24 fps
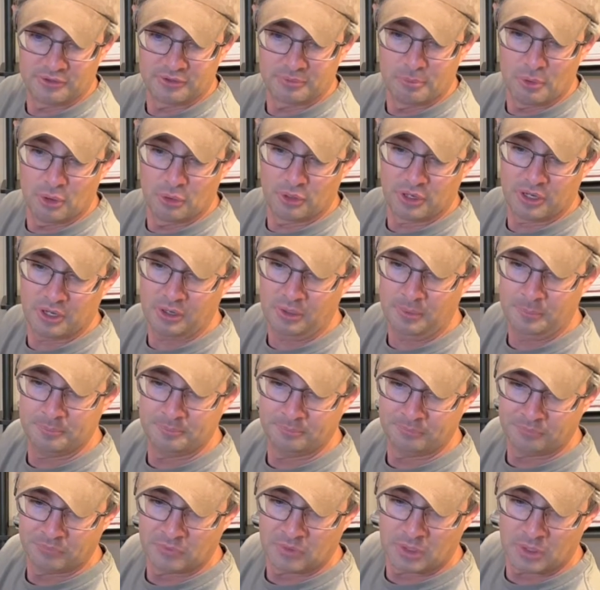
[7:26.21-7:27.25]
mode here.
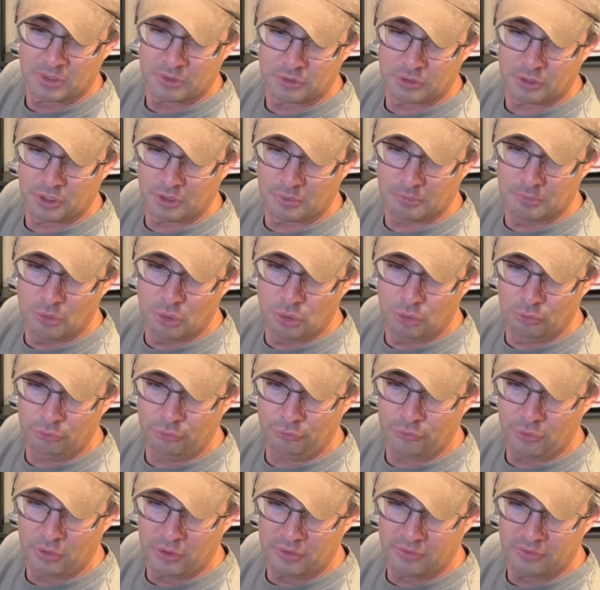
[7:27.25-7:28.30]
You're going to
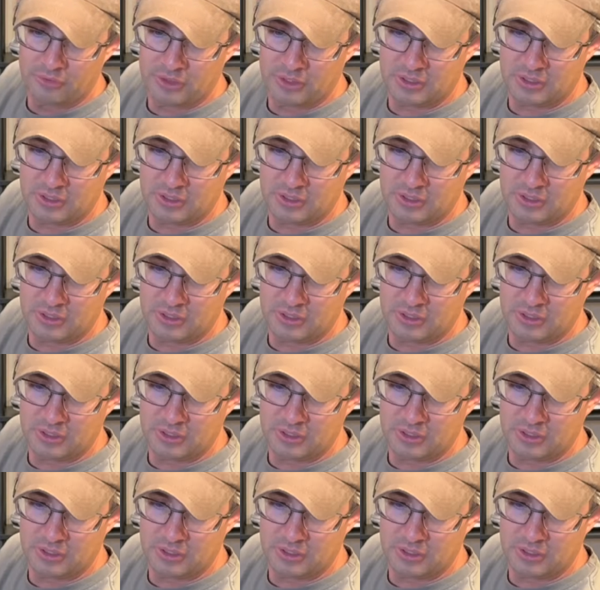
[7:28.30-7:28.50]
move the